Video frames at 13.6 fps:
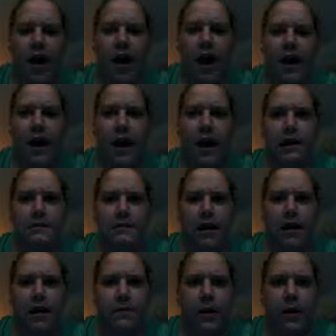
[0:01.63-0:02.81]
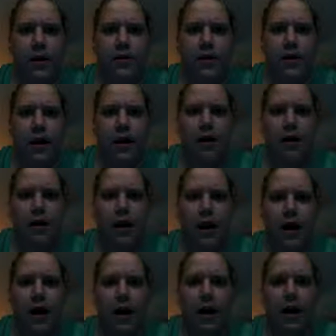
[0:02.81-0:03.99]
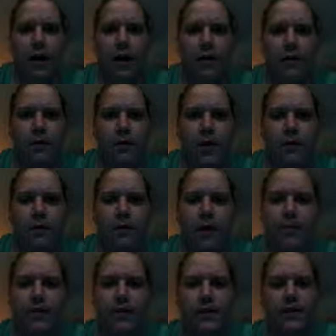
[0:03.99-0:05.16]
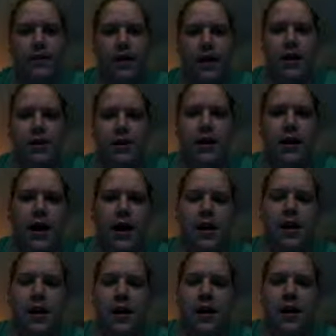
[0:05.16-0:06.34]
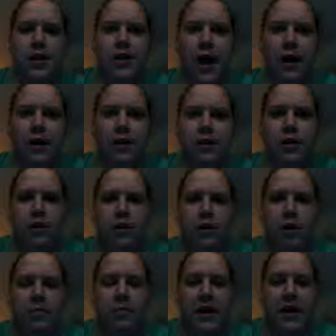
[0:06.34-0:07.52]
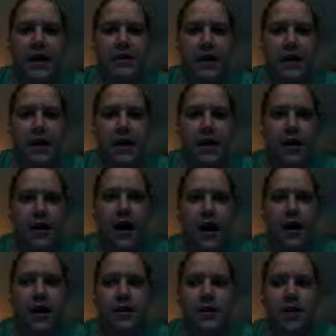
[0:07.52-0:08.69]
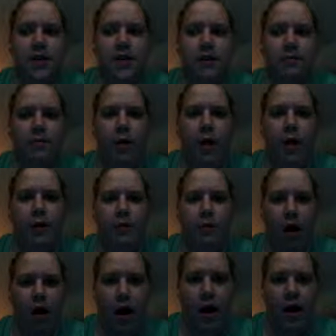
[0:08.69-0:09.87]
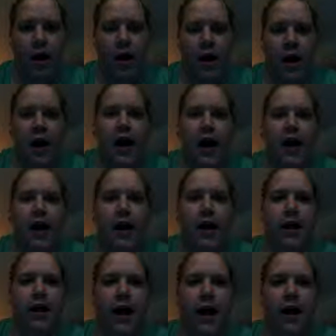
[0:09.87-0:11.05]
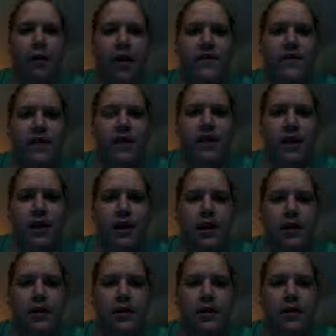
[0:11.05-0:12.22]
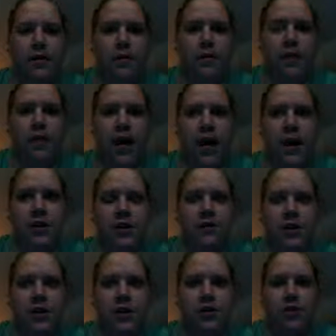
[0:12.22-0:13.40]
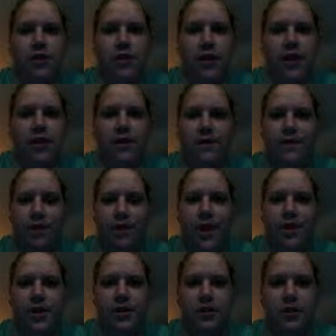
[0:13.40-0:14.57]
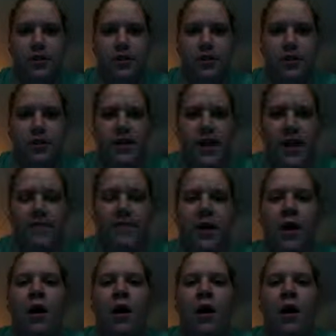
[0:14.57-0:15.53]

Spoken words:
Hi guys, my name is Mary Cottrell. I will be doing my presentation on childhood obesity and teaching them right and wrong and how everything could be changed if we just direct different questions towards them.